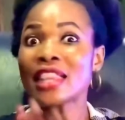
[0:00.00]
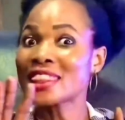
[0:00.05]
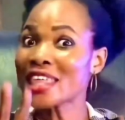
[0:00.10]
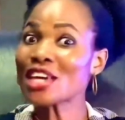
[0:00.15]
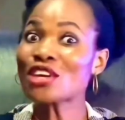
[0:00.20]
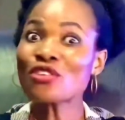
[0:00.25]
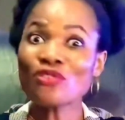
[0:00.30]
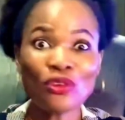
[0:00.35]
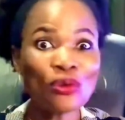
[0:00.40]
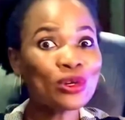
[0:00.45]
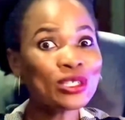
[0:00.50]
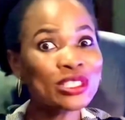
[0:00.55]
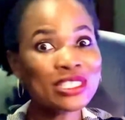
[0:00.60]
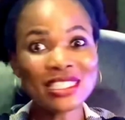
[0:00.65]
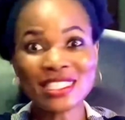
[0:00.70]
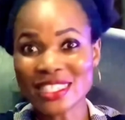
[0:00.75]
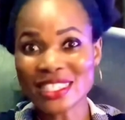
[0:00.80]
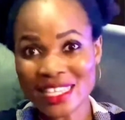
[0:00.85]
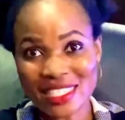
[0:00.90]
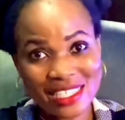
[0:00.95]
Thank you for
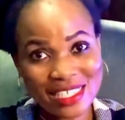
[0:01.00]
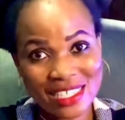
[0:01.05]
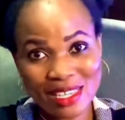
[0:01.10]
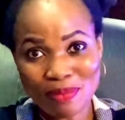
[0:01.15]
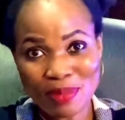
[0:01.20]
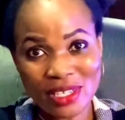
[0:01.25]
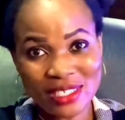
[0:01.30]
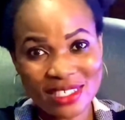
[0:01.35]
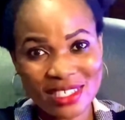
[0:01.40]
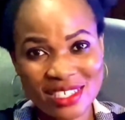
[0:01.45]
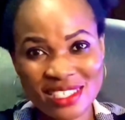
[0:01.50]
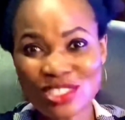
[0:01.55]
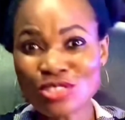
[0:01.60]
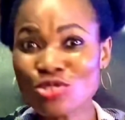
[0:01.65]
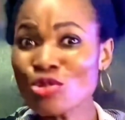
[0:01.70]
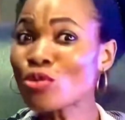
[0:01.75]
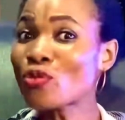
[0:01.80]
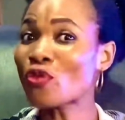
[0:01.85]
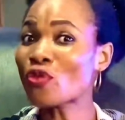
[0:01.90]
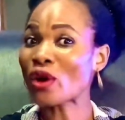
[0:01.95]
watching this entertainment gist.
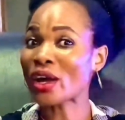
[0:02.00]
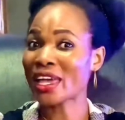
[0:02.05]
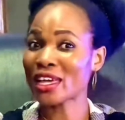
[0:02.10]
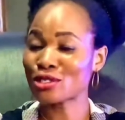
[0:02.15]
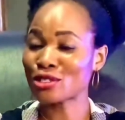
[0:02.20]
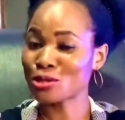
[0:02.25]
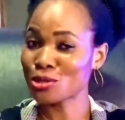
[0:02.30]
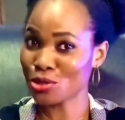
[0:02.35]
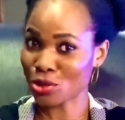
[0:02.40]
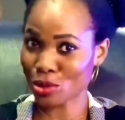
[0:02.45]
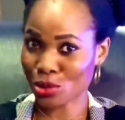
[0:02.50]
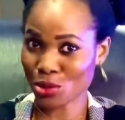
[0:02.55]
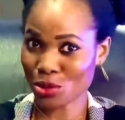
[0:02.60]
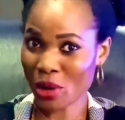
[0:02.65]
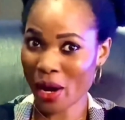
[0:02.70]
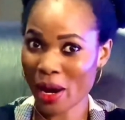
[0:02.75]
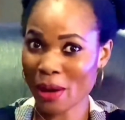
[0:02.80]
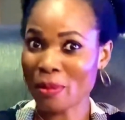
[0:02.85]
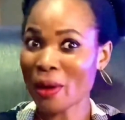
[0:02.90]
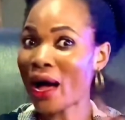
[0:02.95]
Don't forget to
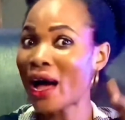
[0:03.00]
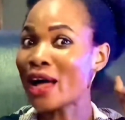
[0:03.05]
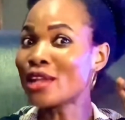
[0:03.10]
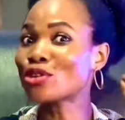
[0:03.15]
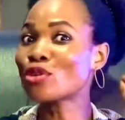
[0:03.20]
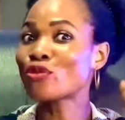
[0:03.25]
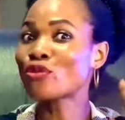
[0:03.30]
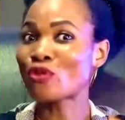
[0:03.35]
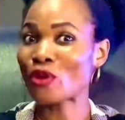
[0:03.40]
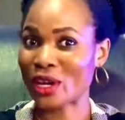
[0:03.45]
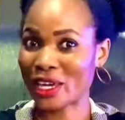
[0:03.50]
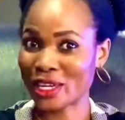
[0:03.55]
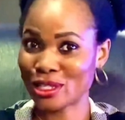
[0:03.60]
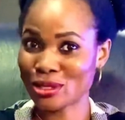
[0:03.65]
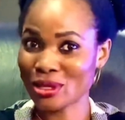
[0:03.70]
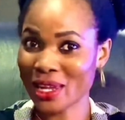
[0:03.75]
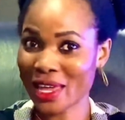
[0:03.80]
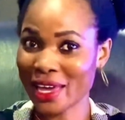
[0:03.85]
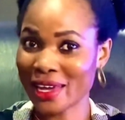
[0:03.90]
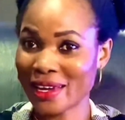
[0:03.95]
subscribe and don't
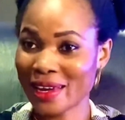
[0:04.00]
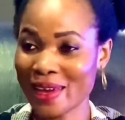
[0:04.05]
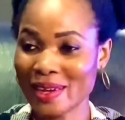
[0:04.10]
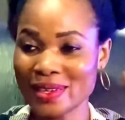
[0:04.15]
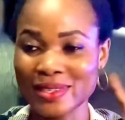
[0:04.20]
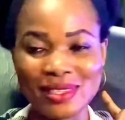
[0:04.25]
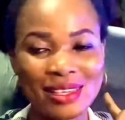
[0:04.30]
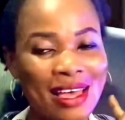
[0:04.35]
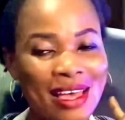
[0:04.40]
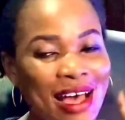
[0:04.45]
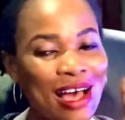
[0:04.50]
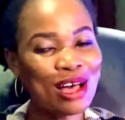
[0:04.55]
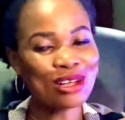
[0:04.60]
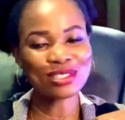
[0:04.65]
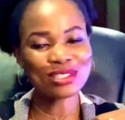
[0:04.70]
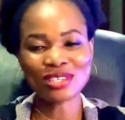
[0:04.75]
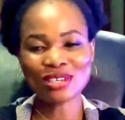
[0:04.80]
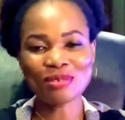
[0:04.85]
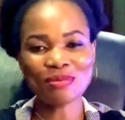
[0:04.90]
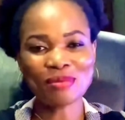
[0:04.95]
forget to like, guys.
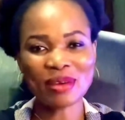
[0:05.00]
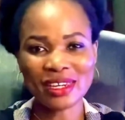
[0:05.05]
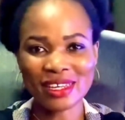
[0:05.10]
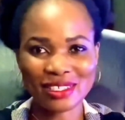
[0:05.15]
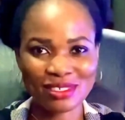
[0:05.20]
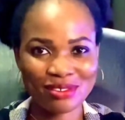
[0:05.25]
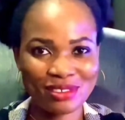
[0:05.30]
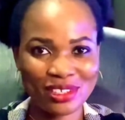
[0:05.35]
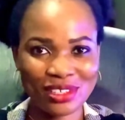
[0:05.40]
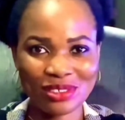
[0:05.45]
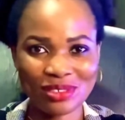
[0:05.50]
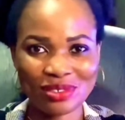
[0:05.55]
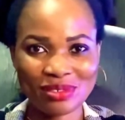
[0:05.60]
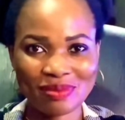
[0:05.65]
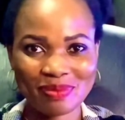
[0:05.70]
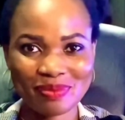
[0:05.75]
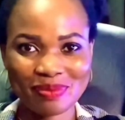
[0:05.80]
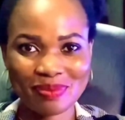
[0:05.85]
I'll see you in my next video.